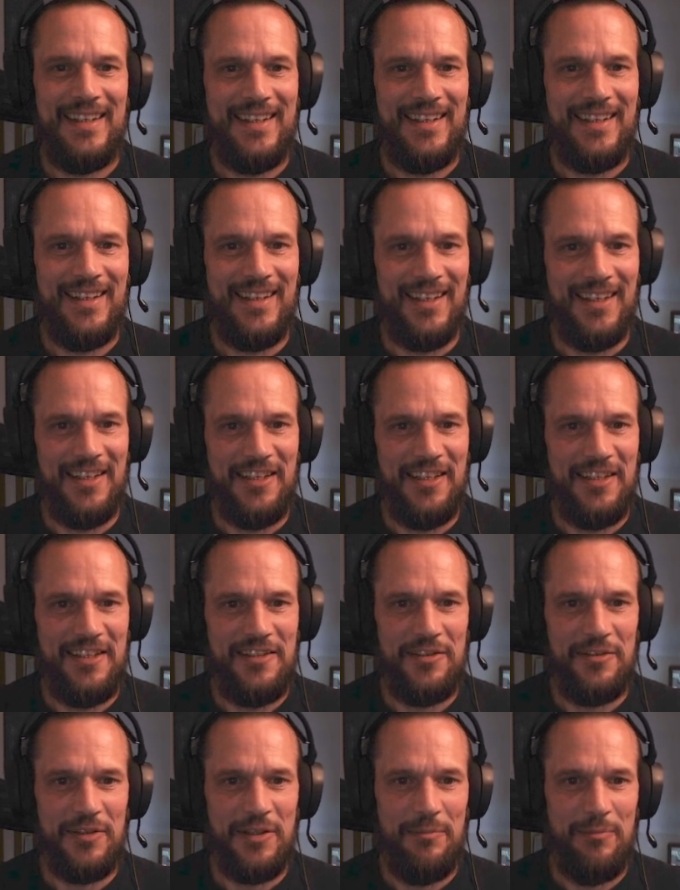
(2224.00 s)
yeah, I need
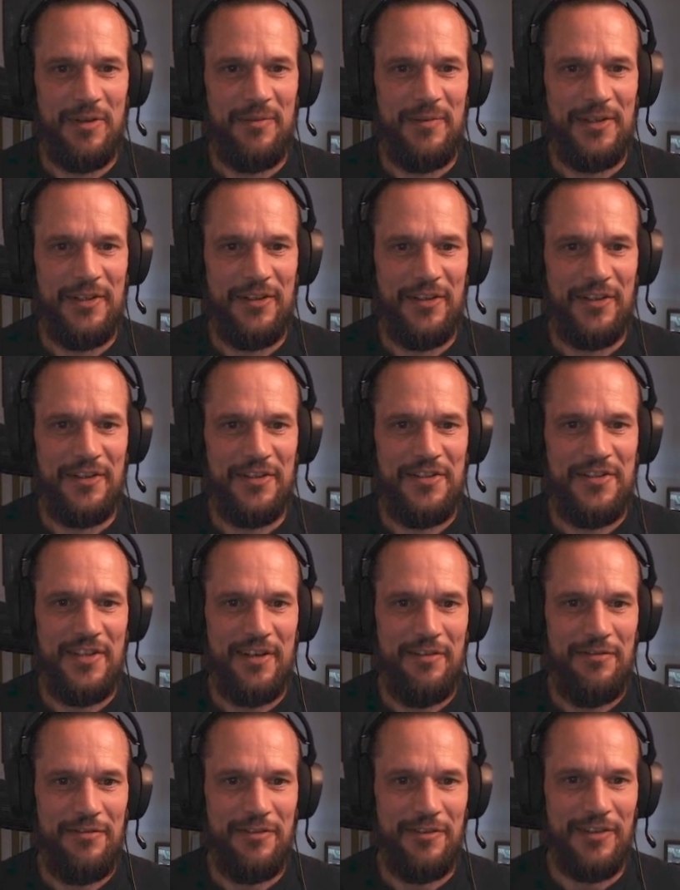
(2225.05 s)
to implement other
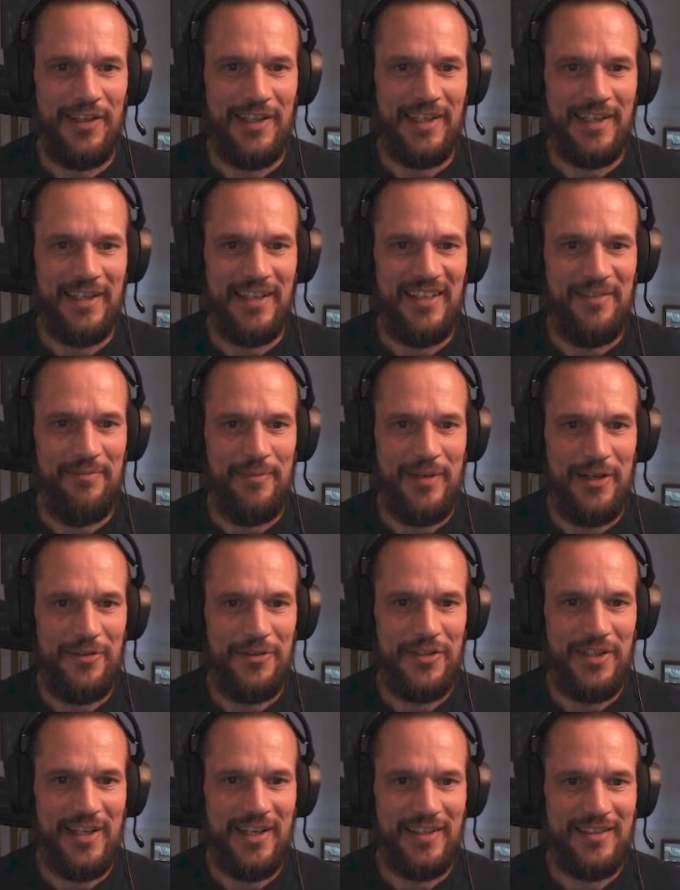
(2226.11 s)
stuff for, like here
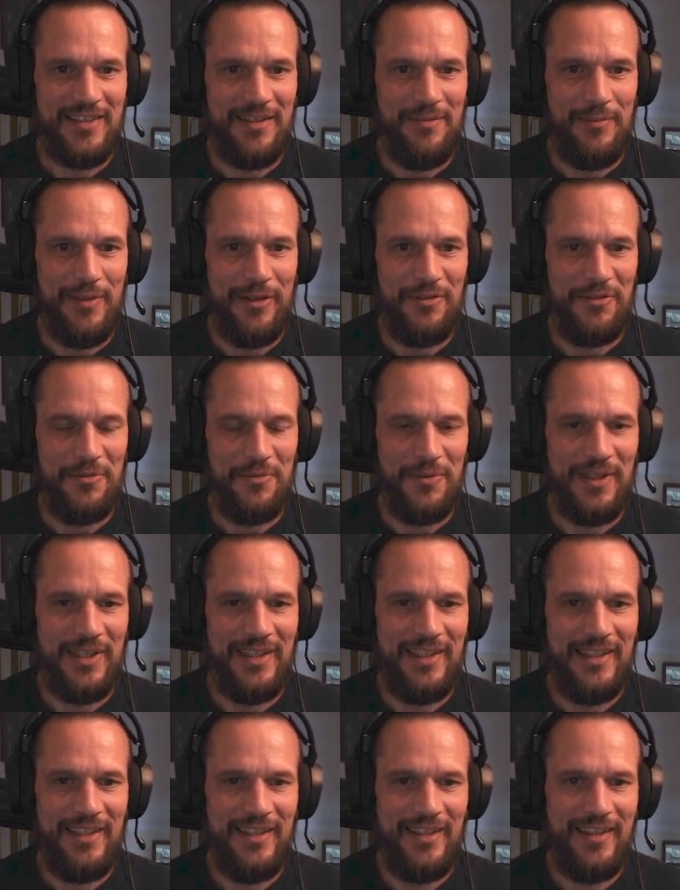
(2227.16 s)
mouse X and mouse
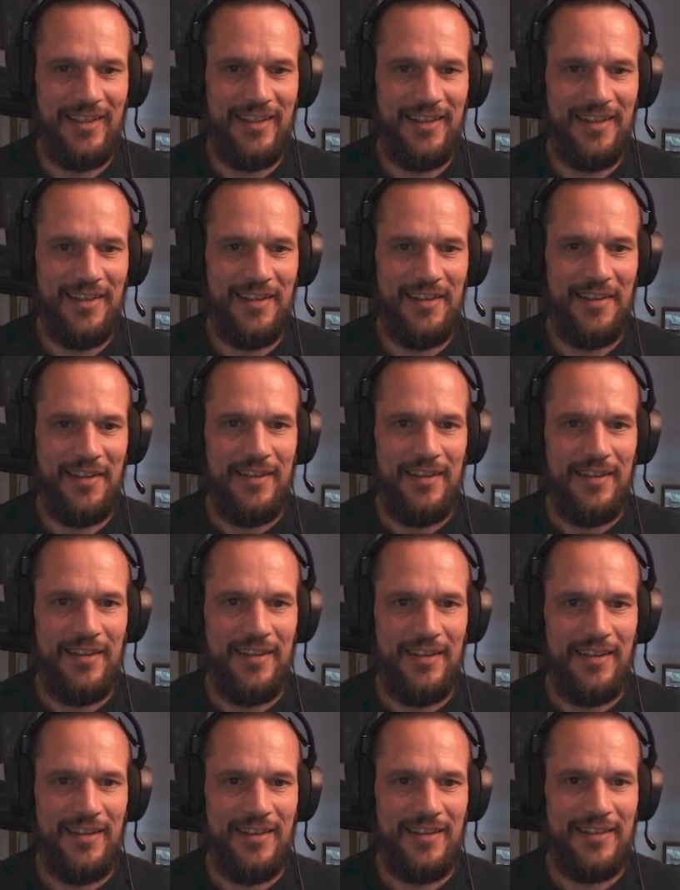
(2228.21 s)
Y.
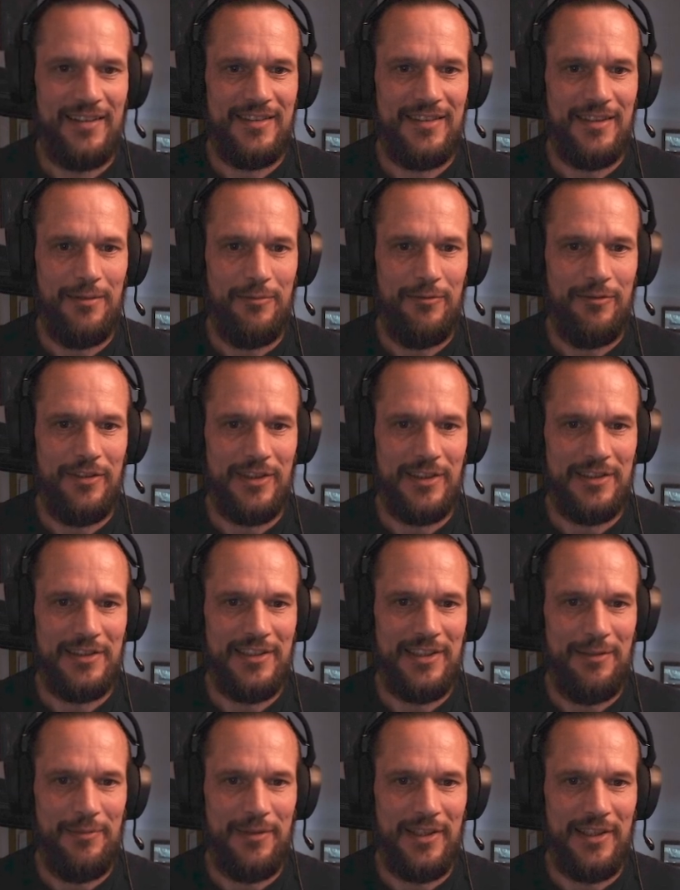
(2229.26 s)
It's something
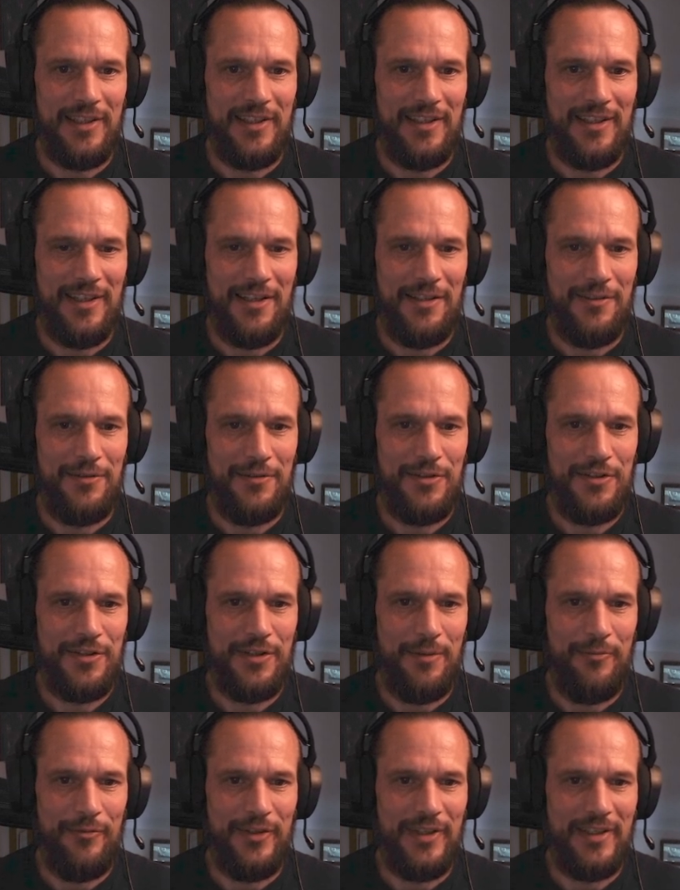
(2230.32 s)
similar that I use
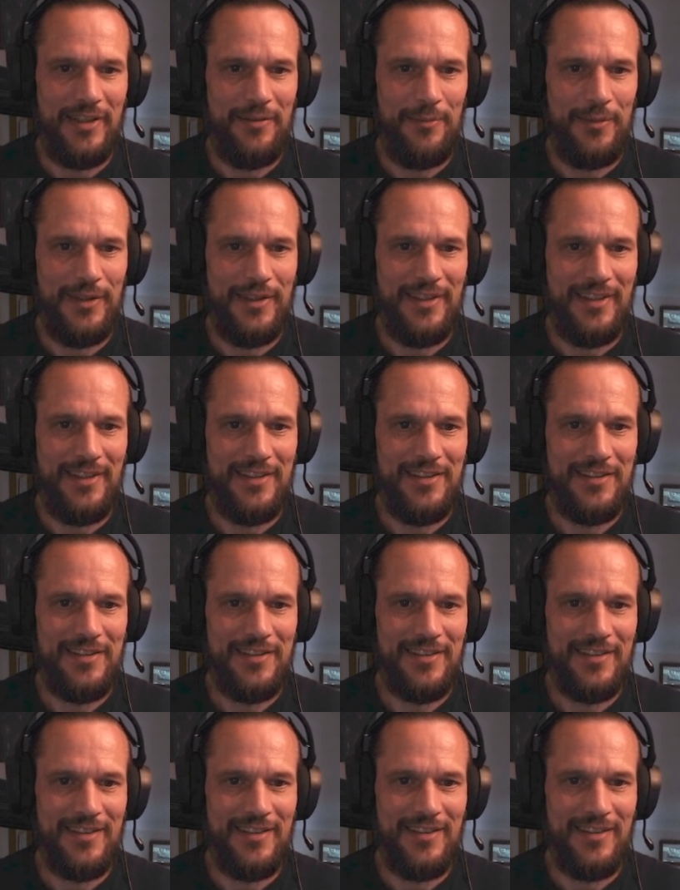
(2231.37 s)
somewhere, but
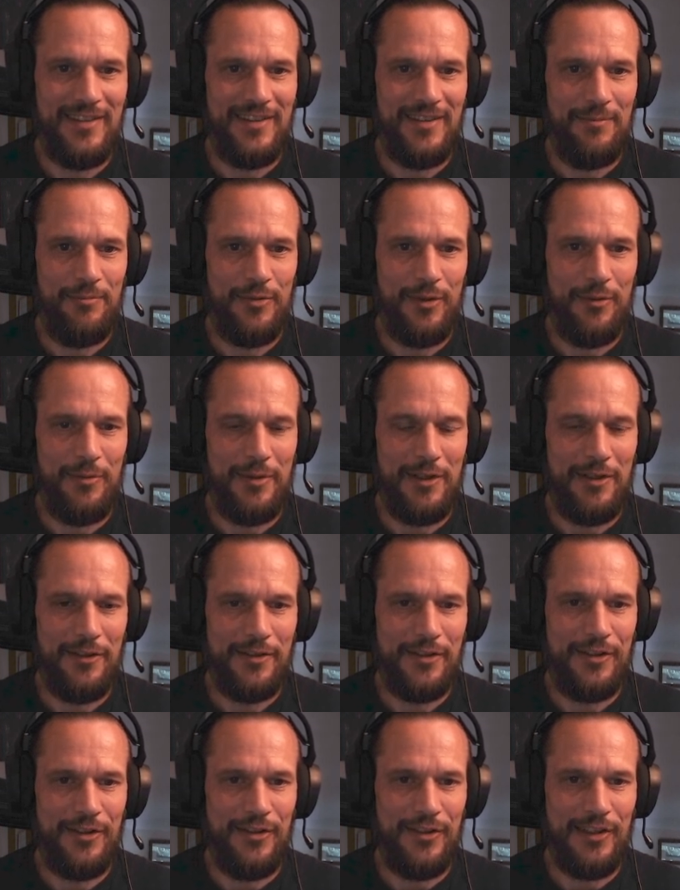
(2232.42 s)
it's probably not
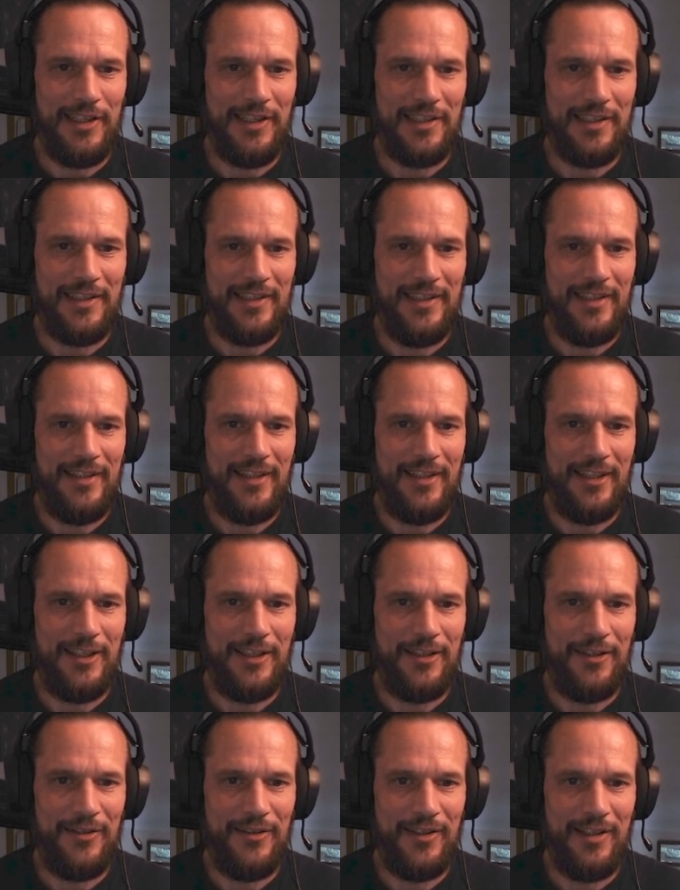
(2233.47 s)
called like that, and I
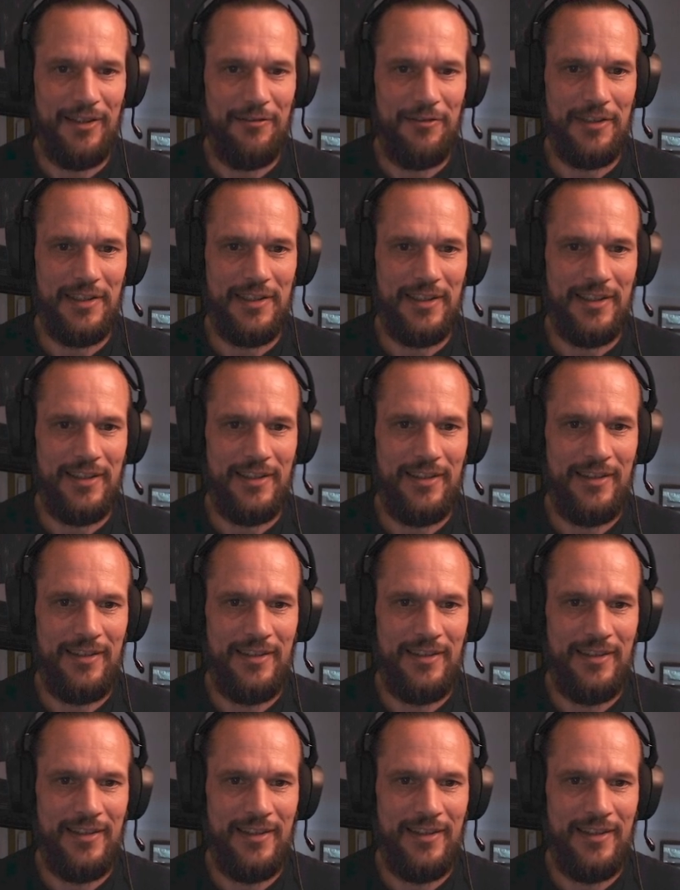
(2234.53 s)
don't have it here.